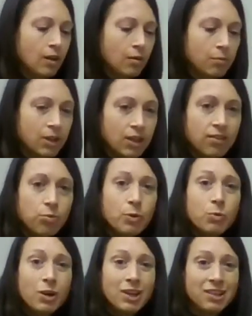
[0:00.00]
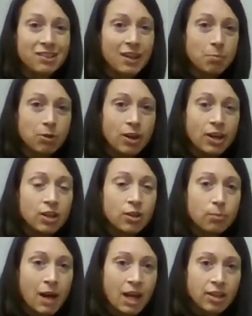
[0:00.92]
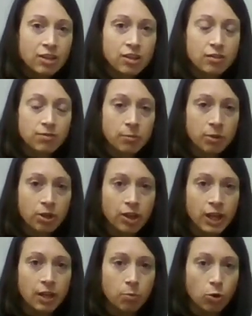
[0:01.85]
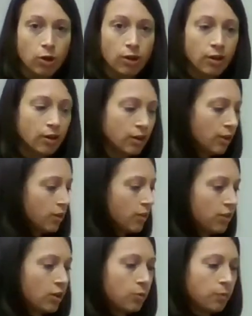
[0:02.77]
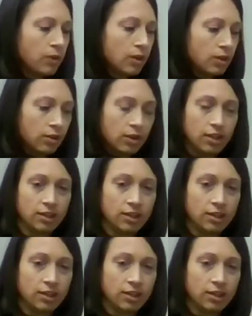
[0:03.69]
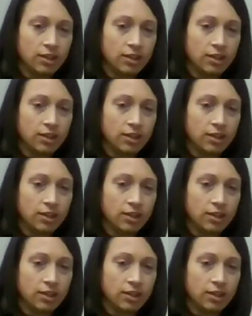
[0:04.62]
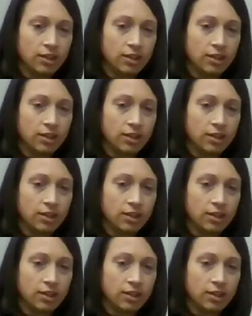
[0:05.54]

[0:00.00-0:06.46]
because we want to separate your monitor from your keyboard. So you're going to take your laptop and you're just going to put it